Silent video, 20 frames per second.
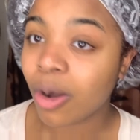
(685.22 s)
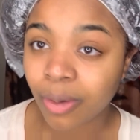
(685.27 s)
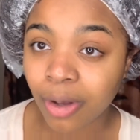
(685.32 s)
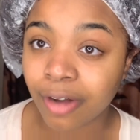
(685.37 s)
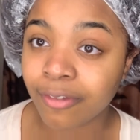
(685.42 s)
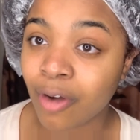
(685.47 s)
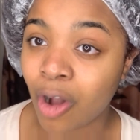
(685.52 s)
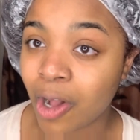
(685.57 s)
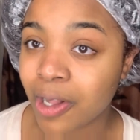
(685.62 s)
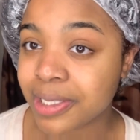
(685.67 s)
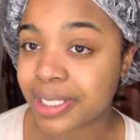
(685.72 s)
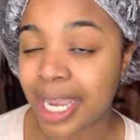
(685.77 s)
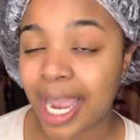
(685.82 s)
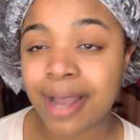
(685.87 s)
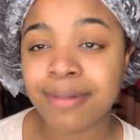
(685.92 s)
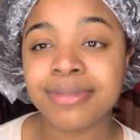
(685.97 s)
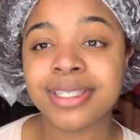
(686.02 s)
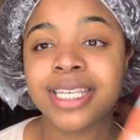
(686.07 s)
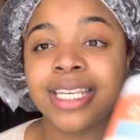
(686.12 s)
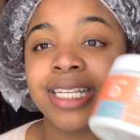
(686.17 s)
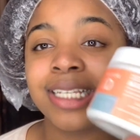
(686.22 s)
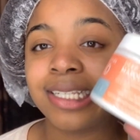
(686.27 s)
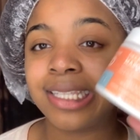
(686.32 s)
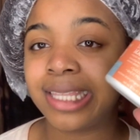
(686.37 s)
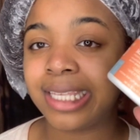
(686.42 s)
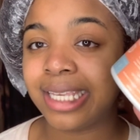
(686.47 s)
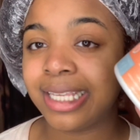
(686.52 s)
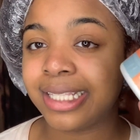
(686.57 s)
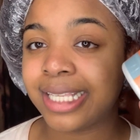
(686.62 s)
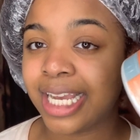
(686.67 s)
of all times is
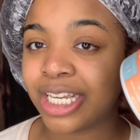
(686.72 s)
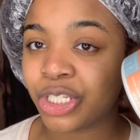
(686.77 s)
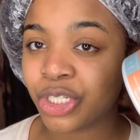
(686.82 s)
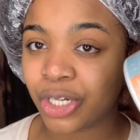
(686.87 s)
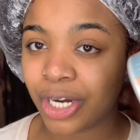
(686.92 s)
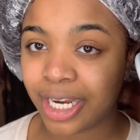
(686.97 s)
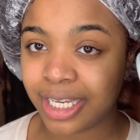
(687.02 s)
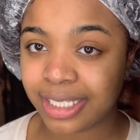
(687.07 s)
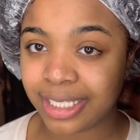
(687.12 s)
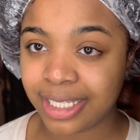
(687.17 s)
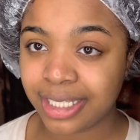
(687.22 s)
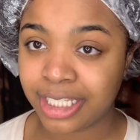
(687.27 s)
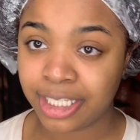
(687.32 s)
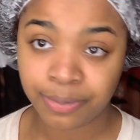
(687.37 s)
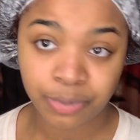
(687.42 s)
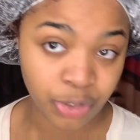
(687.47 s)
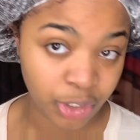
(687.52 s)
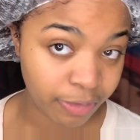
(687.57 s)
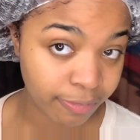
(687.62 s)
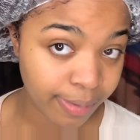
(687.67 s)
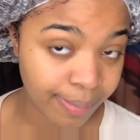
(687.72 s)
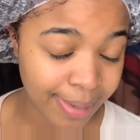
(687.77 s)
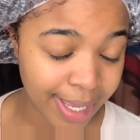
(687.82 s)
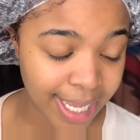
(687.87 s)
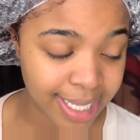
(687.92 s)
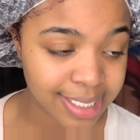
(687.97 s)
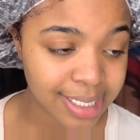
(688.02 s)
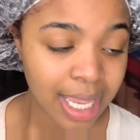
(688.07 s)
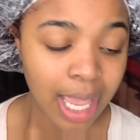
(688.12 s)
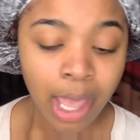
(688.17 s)
the Texture ID Deep Treatment
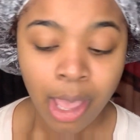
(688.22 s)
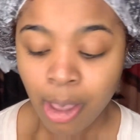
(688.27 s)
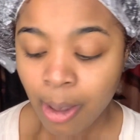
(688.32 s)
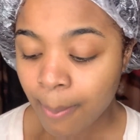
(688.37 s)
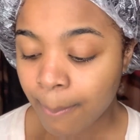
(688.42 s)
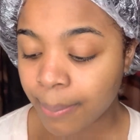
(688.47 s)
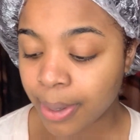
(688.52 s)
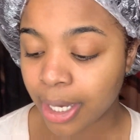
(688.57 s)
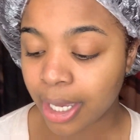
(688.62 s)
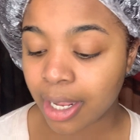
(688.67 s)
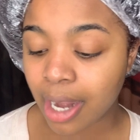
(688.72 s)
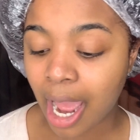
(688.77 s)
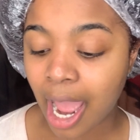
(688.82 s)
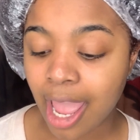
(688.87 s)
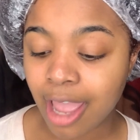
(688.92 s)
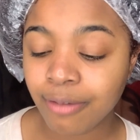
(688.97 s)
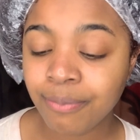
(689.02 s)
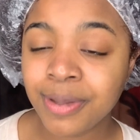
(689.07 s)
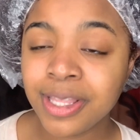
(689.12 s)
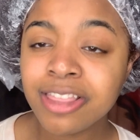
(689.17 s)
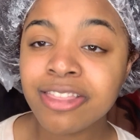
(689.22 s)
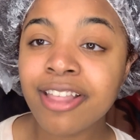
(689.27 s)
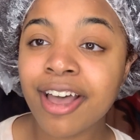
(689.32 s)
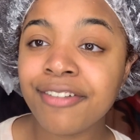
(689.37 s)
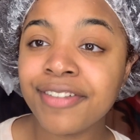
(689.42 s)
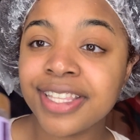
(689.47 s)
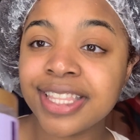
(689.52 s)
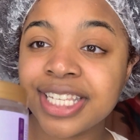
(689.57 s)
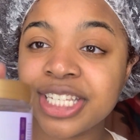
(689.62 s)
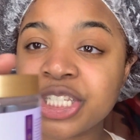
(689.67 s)
Mask, but I have been
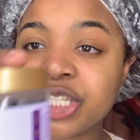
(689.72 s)
loving this